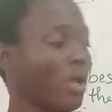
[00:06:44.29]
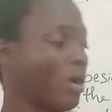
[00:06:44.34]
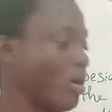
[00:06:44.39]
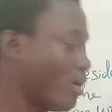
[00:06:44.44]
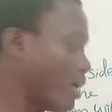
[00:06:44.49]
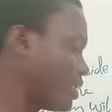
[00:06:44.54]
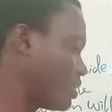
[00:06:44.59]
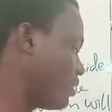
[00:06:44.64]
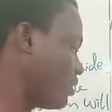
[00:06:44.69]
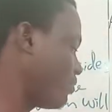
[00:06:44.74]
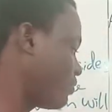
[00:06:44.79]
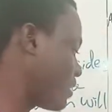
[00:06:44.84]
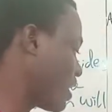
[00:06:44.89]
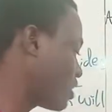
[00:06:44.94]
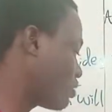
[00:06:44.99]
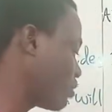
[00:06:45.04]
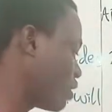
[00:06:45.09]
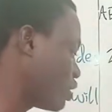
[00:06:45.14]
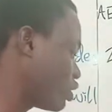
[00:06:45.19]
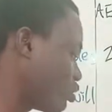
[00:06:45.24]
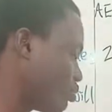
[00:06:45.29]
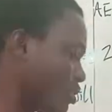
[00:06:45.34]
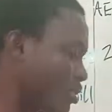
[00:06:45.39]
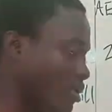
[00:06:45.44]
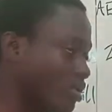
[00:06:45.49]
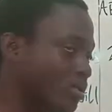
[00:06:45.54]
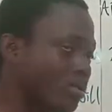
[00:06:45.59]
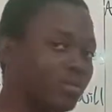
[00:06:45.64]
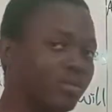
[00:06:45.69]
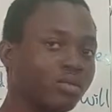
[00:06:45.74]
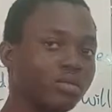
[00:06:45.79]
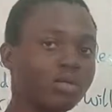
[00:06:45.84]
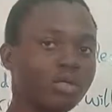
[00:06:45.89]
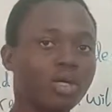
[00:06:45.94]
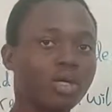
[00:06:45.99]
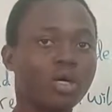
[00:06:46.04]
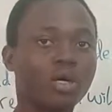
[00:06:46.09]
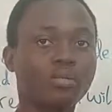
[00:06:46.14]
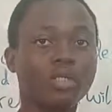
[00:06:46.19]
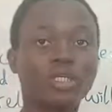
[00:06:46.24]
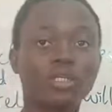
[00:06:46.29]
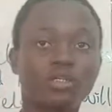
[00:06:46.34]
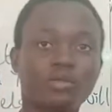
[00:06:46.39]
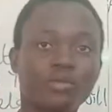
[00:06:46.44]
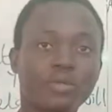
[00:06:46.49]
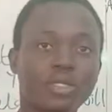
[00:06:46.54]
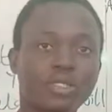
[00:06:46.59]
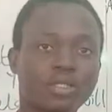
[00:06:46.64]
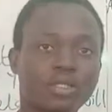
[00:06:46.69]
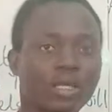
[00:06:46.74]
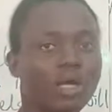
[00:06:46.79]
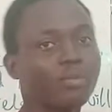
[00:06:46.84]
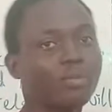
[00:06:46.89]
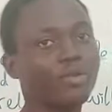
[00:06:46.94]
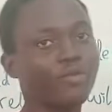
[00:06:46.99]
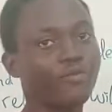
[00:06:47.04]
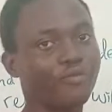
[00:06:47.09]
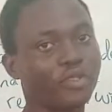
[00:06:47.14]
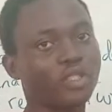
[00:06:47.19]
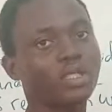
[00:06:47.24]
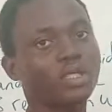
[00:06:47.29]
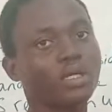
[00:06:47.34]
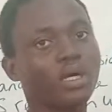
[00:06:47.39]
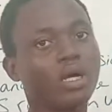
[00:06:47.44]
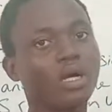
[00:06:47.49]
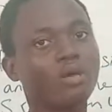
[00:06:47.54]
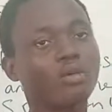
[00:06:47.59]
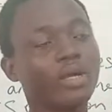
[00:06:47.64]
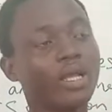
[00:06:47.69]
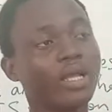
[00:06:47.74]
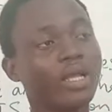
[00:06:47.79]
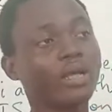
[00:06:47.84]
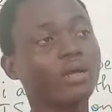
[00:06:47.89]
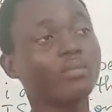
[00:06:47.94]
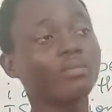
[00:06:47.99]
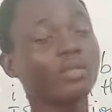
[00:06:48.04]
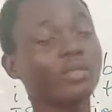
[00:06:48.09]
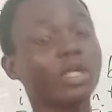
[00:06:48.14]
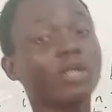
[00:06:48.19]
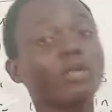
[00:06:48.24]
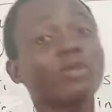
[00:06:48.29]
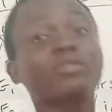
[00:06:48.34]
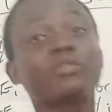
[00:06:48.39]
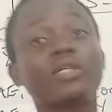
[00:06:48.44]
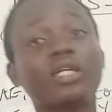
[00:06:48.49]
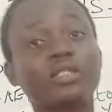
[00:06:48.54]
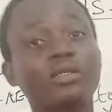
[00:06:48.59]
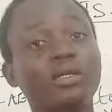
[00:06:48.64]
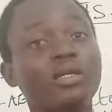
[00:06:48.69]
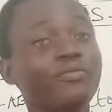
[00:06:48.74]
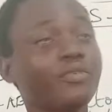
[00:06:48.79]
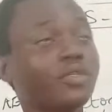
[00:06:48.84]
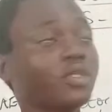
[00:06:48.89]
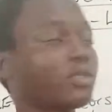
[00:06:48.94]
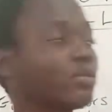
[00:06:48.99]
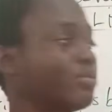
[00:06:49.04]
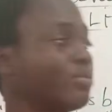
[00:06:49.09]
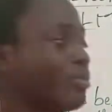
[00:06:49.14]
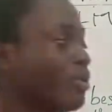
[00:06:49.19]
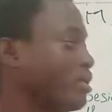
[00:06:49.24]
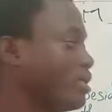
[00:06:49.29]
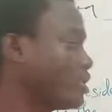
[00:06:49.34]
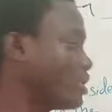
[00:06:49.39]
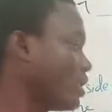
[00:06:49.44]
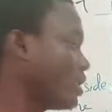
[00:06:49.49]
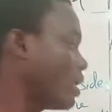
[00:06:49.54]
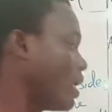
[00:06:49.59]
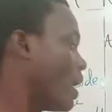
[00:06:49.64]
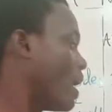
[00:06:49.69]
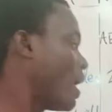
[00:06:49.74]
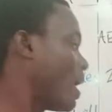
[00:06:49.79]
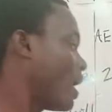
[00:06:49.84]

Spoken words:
Alright, if that's were to be increased, that would be a contractionary fiscal policy,